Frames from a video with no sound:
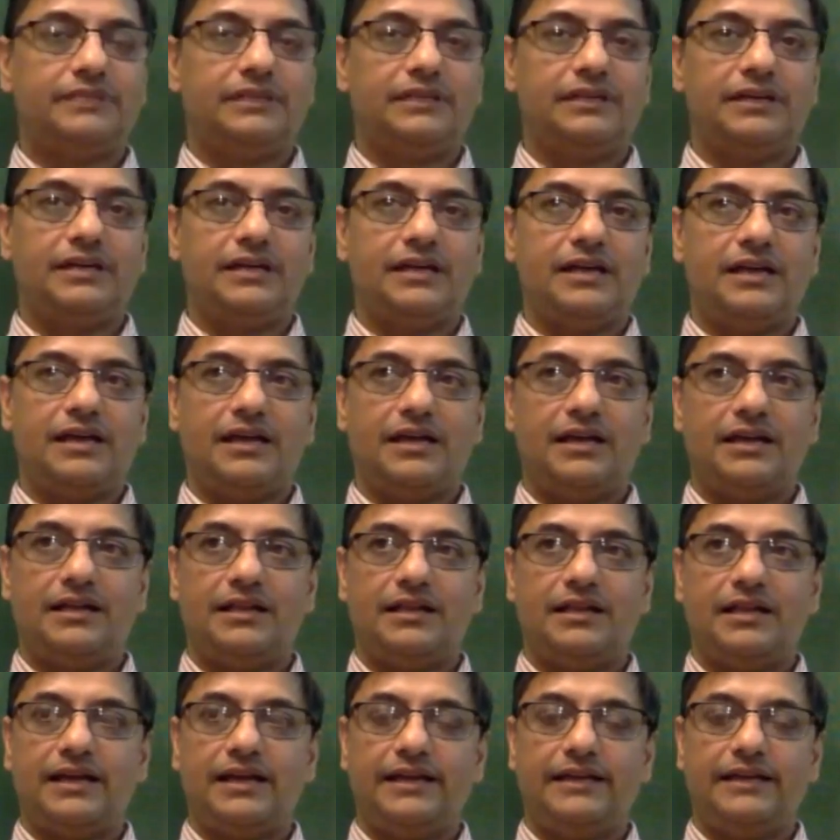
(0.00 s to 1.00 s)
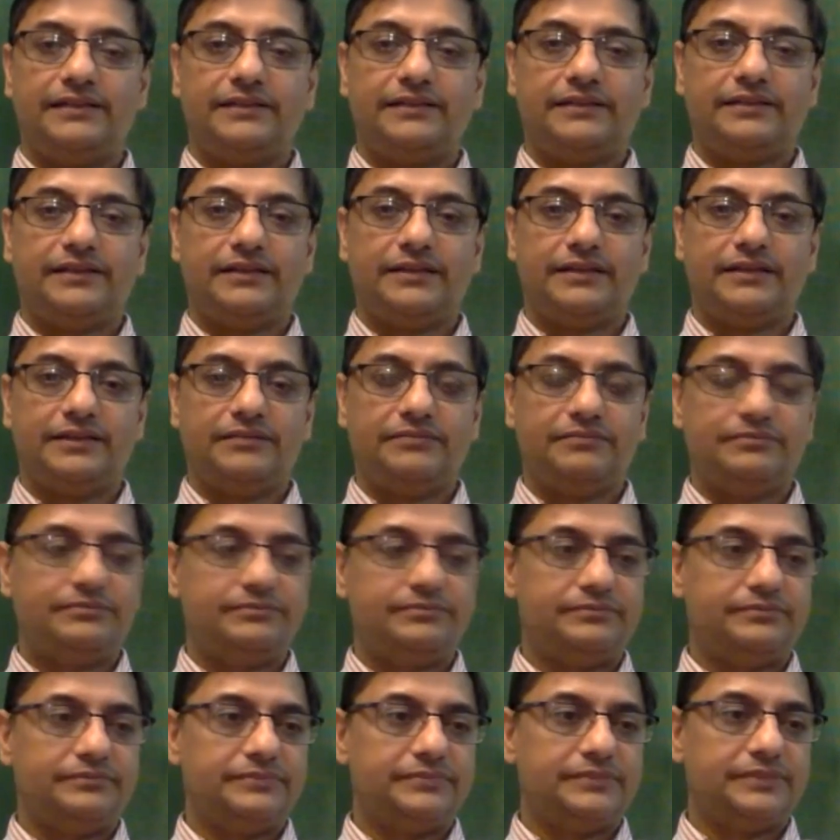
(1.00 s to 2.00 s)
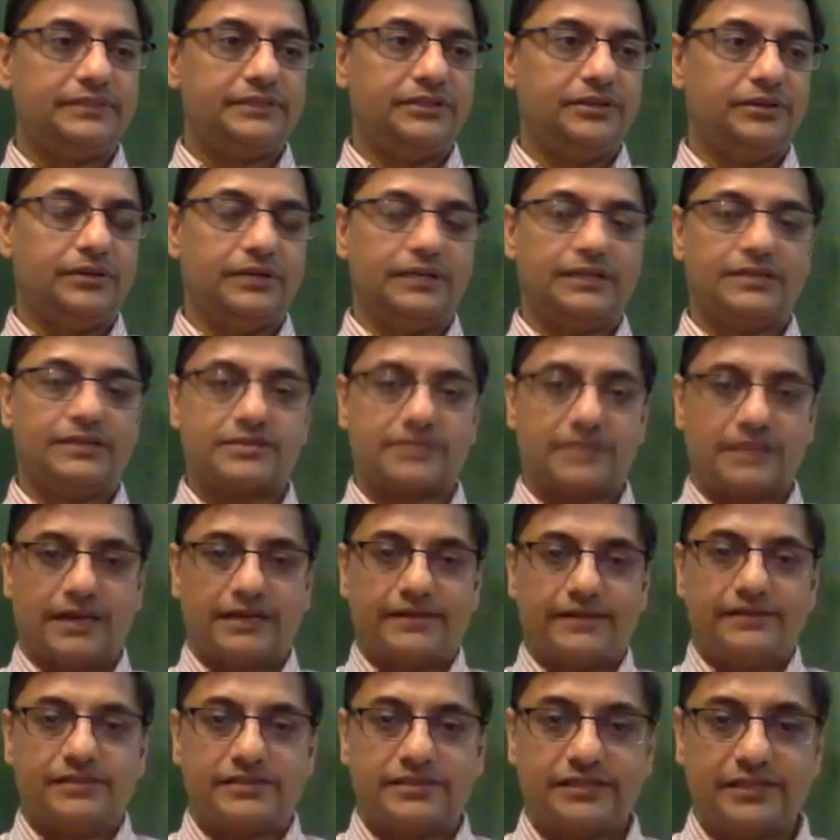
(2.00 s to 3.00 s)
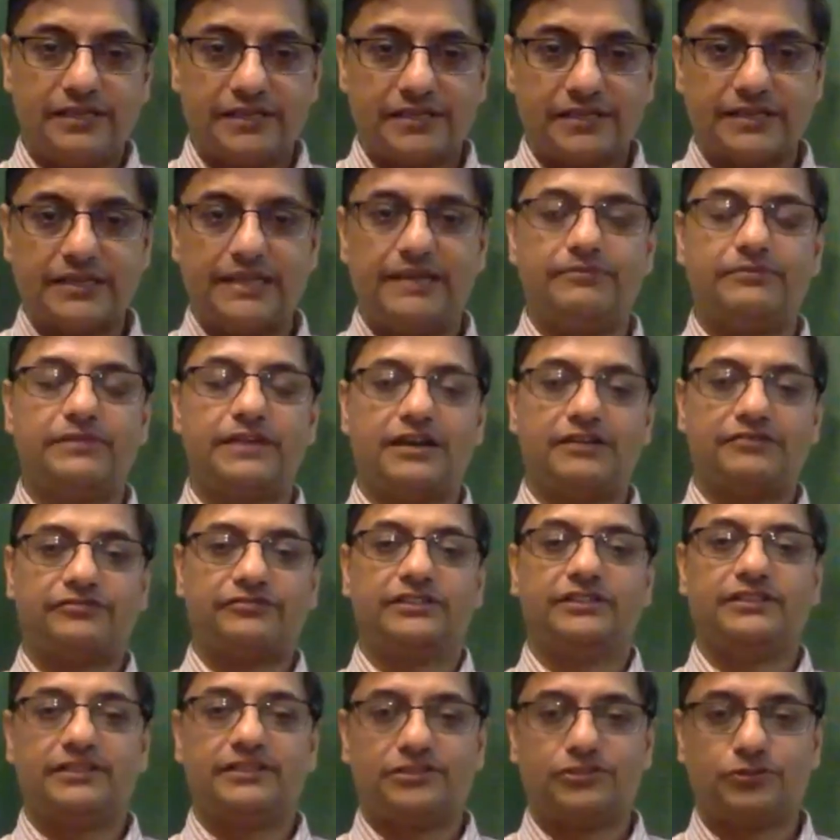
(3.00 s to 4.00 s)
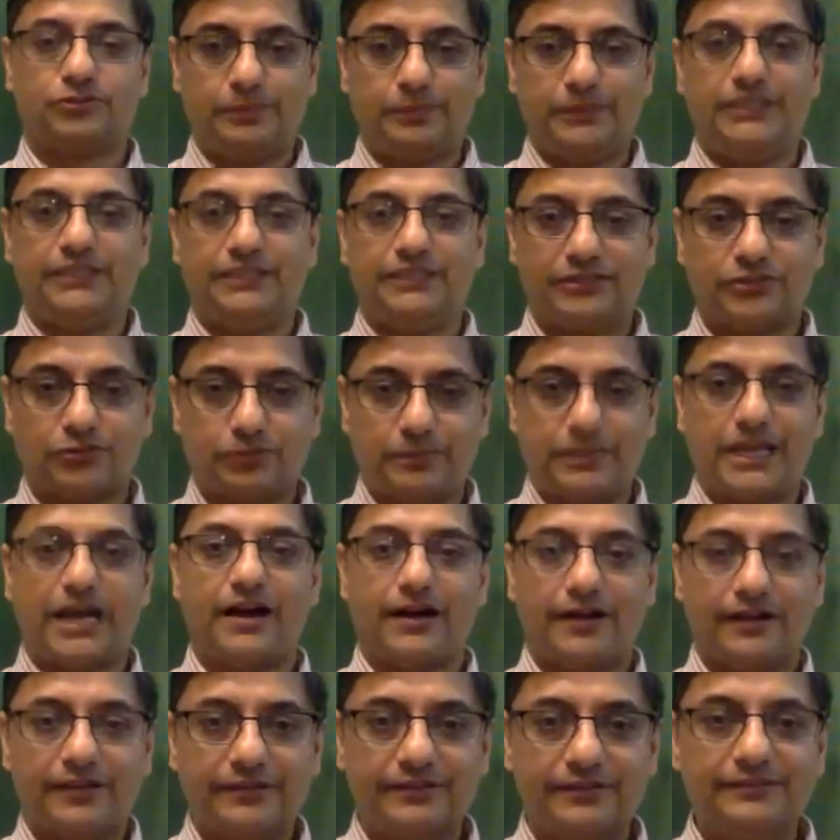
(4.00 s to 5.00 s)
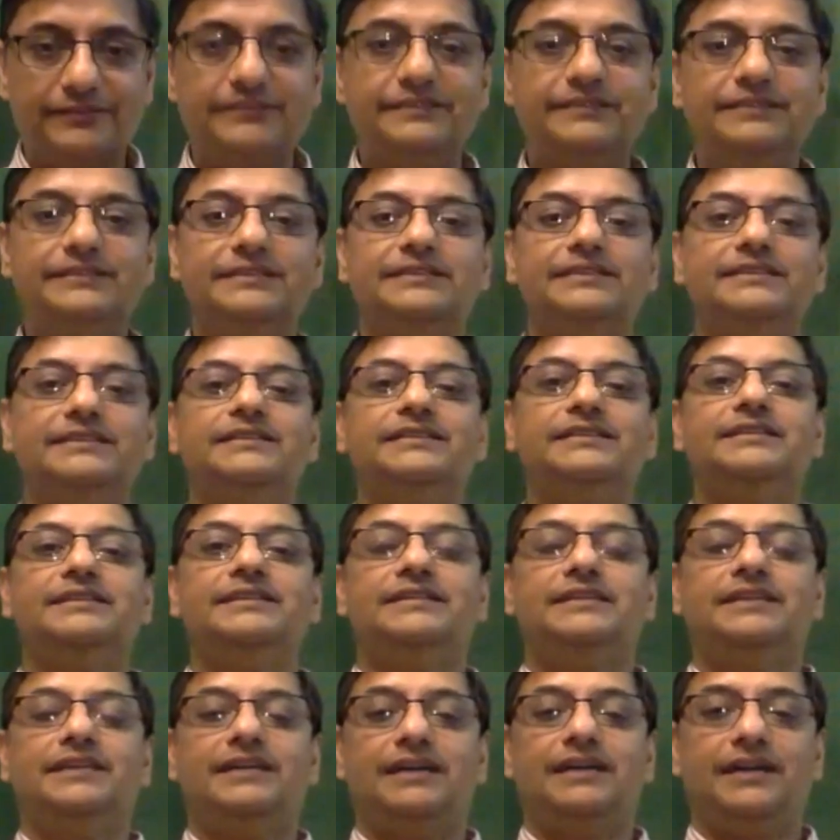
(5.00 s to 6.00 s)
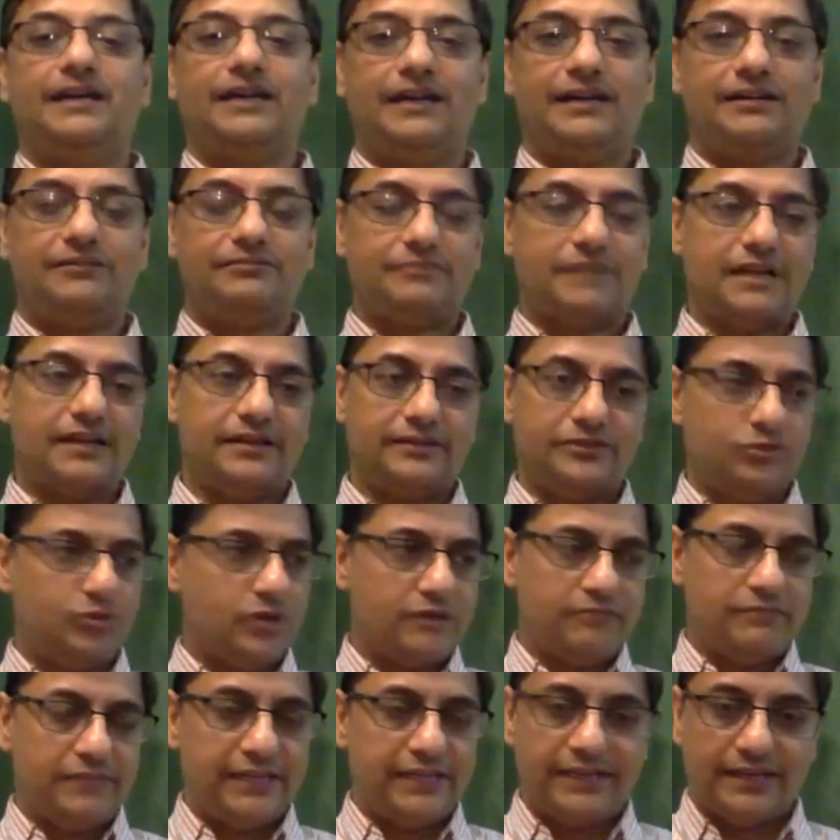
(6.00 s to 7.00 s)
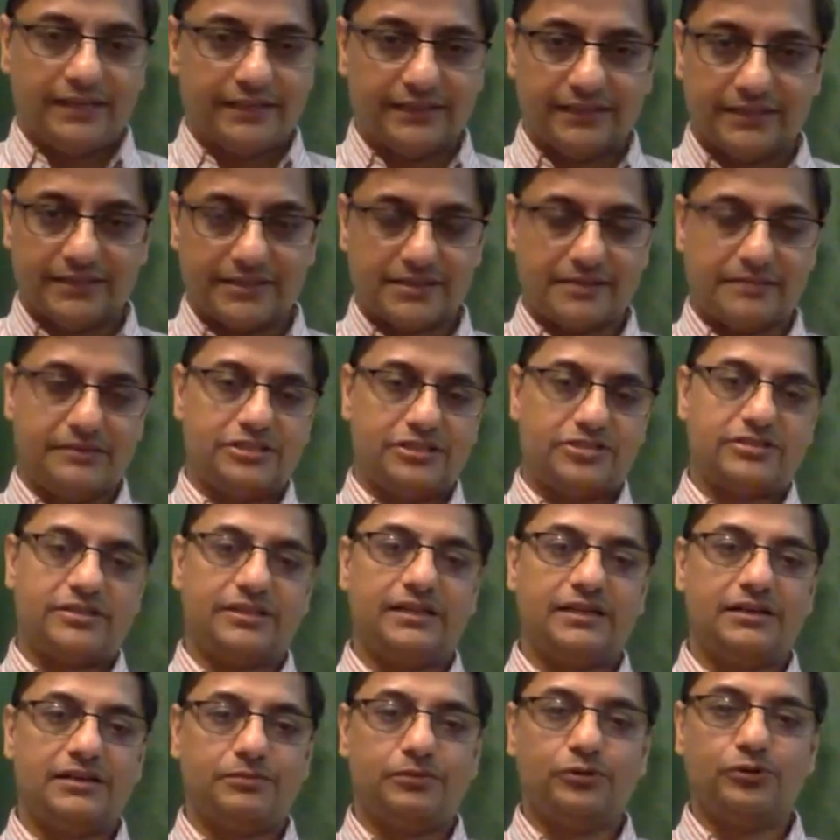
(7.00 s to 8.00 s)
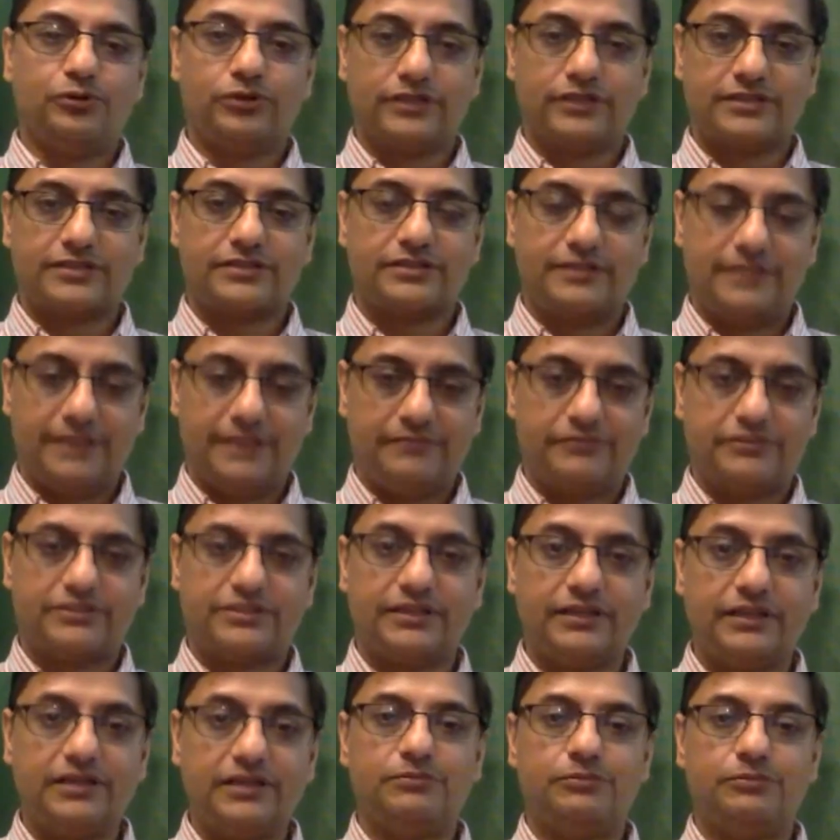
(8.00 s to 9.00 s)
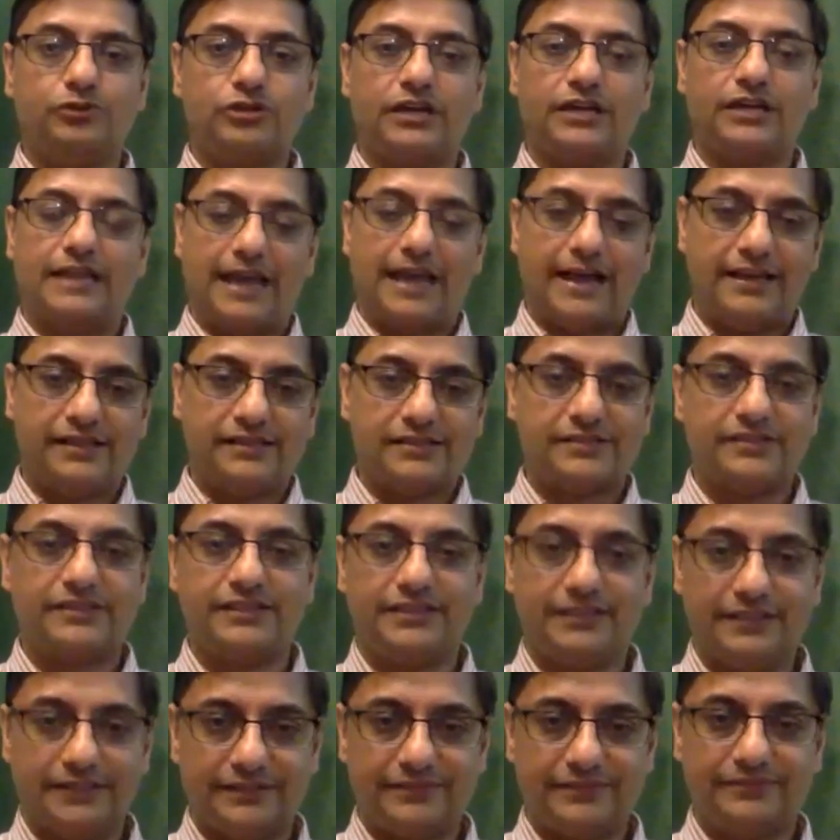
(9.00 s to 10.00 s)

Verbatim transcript: uh, uh, and uh, you know, its currency is named after rupee, rupiah. Um, and you have many others. I mean, Singapore is named Singapura, Lion City.